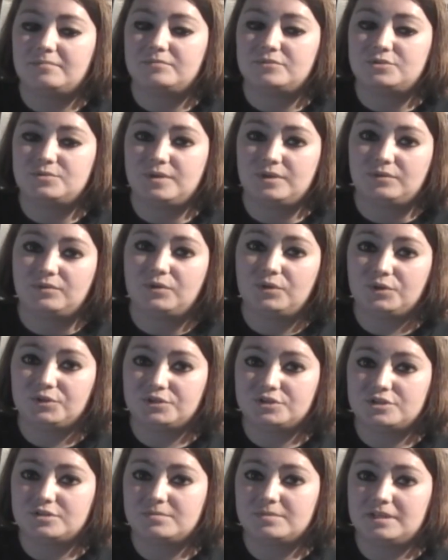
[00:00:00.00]
doing roller
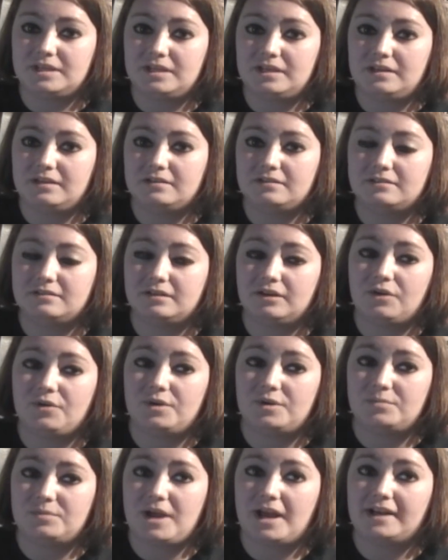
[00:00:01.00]
derby, and
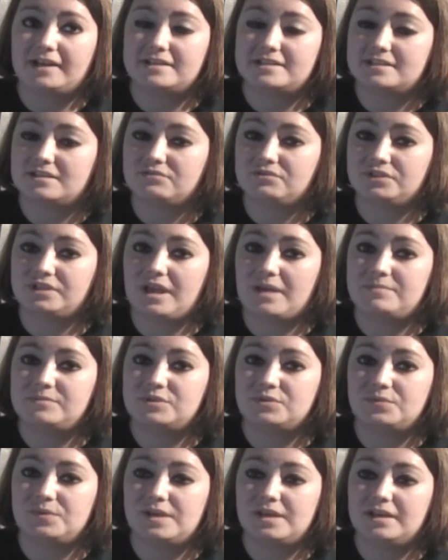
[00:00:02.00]
going to practice several times
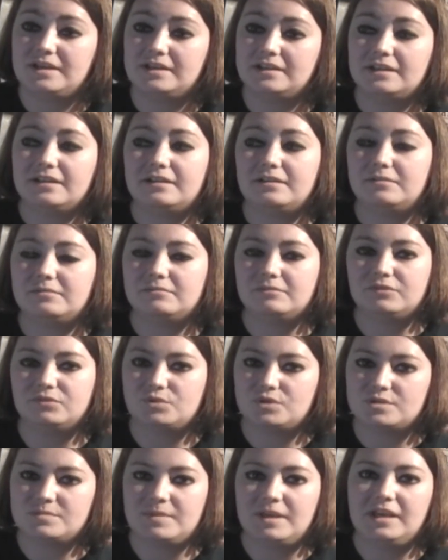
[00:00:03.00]
a week. And then, of
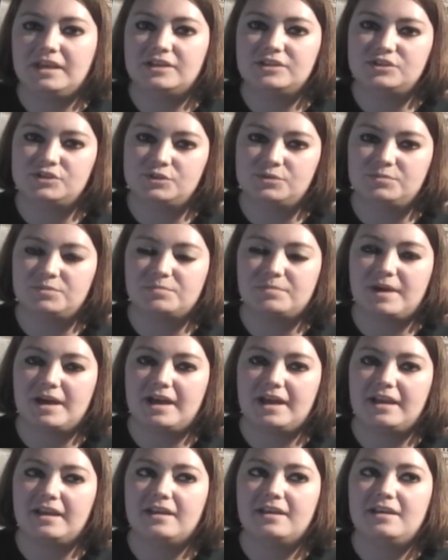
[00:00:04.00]
course, being consumed
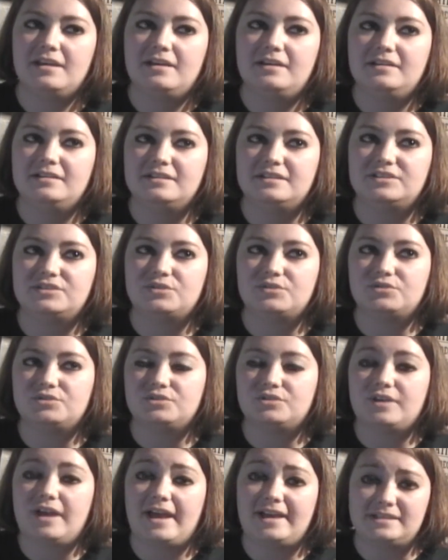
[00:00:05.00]
by the
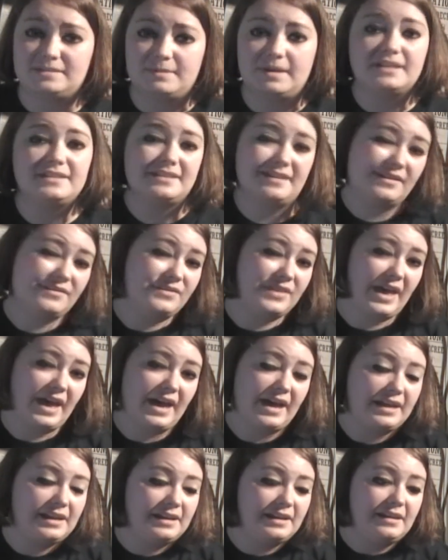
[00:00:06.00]
social aspects of
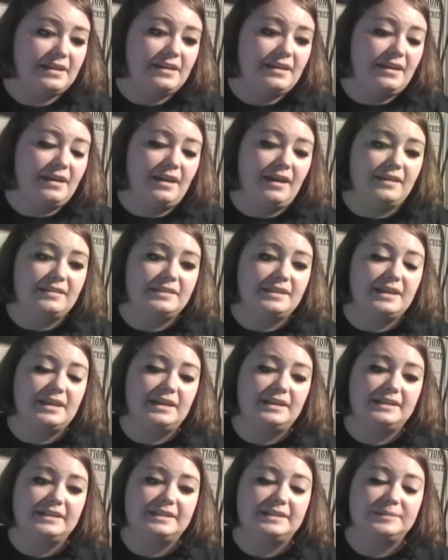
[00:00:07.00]
that. And
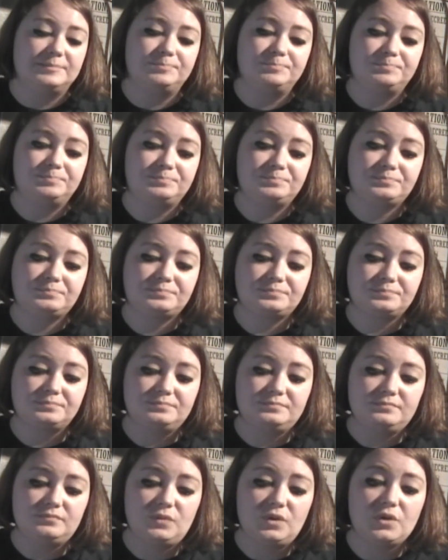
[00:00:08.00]
then
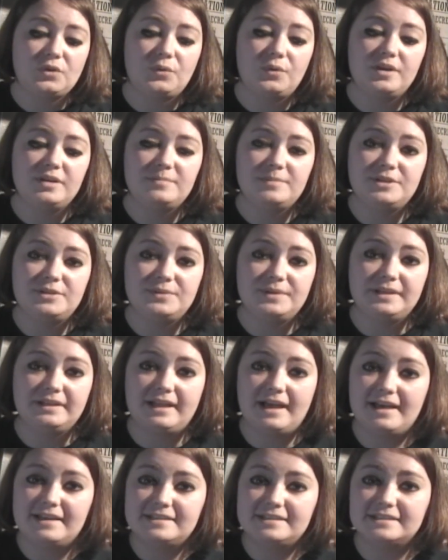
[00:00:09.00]
going to be doing
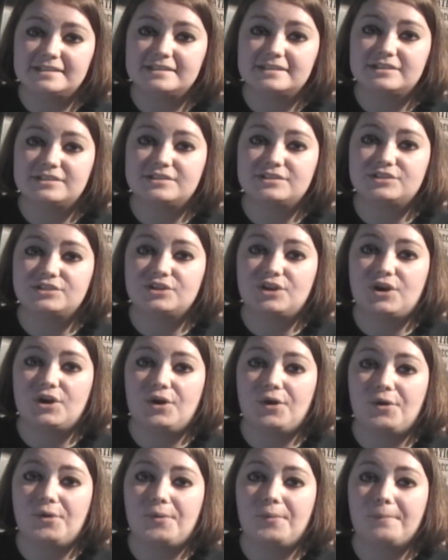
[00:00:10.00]
classes,
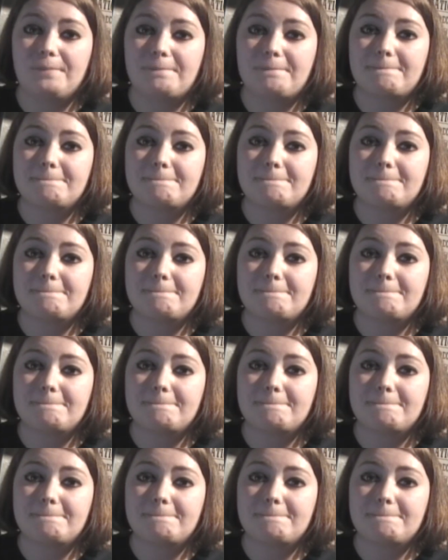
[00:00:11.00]
so